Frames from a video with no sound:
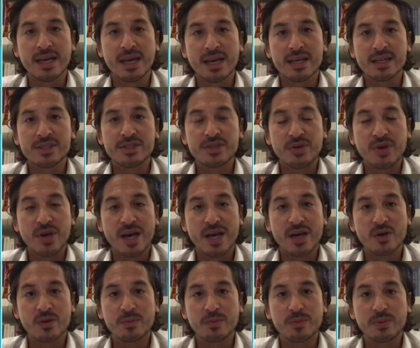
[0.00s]
to
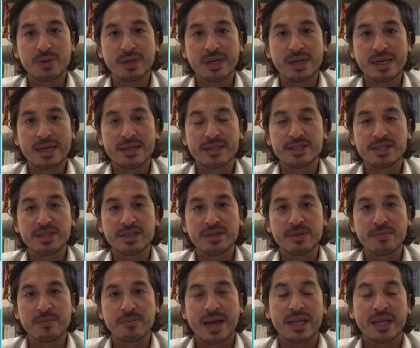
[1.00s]
help
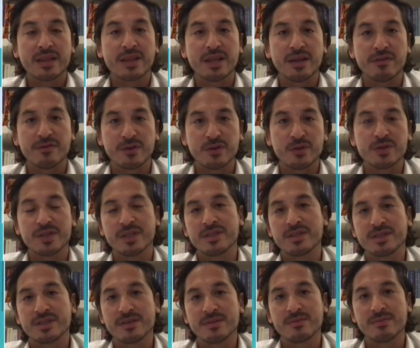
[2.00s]
make the food
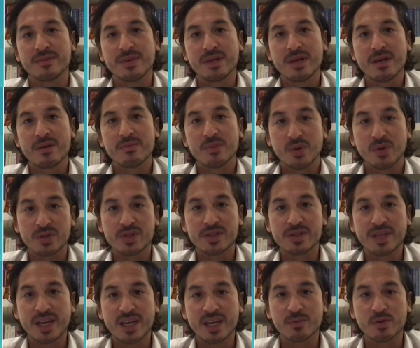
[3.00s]
system more
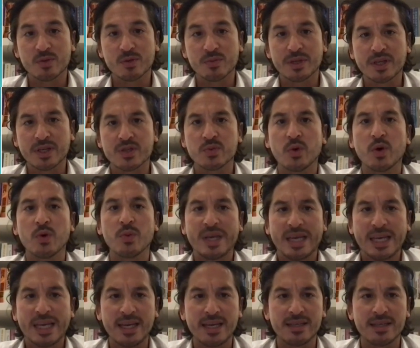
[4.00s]
sustainable, because what we
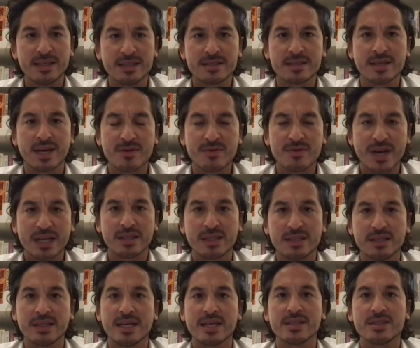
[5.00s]
eat is directly
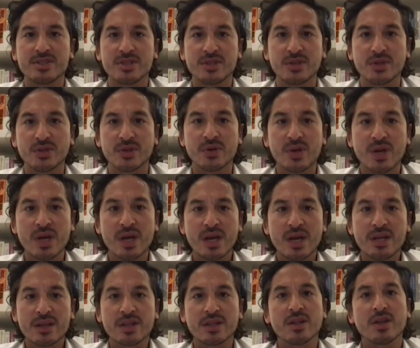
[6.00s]
linked to
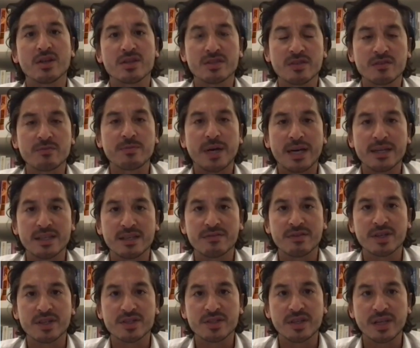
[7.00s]
the loss of
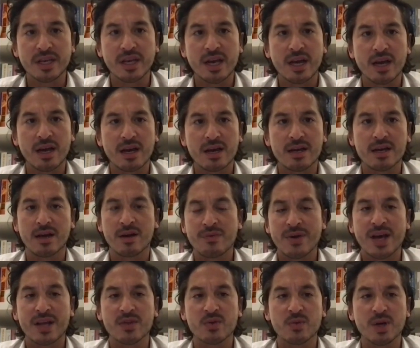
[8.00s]
biodiversity
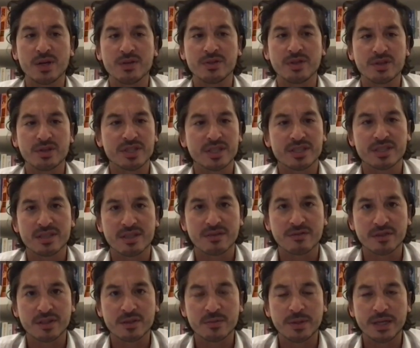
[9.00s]
around the world, not just in the
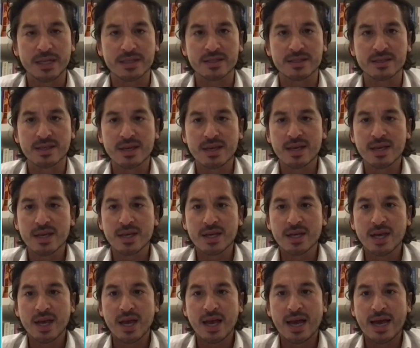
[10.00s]
Philippines.
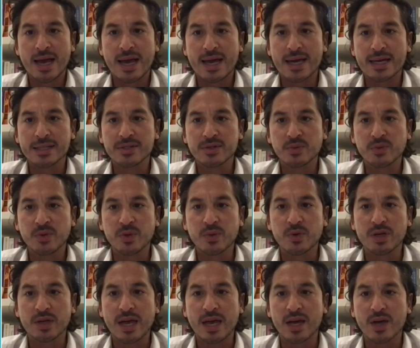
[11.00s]
And we want
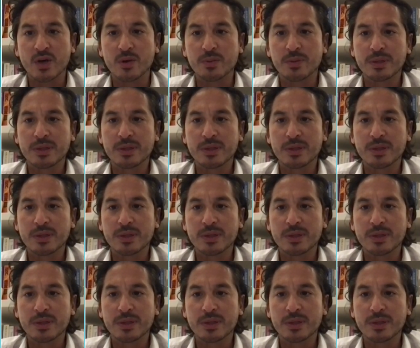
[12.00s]
to help